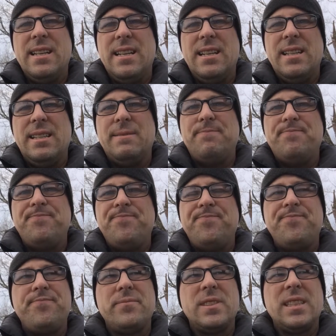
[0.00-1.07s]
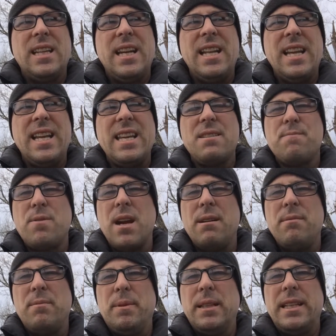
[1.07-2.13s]
And I guess
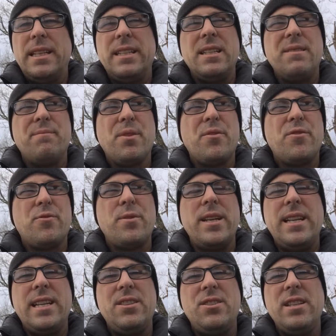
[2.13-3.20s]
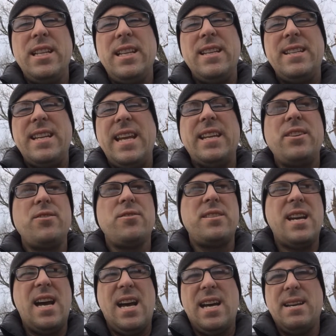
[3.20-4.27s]
probably number 3 is you need to take your
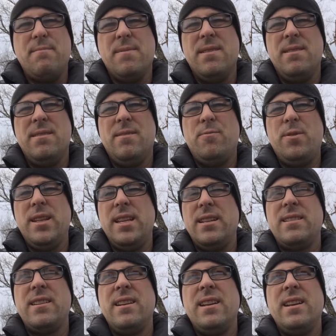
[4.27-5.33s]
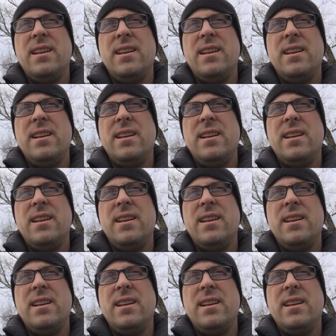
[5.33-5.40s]
time with it.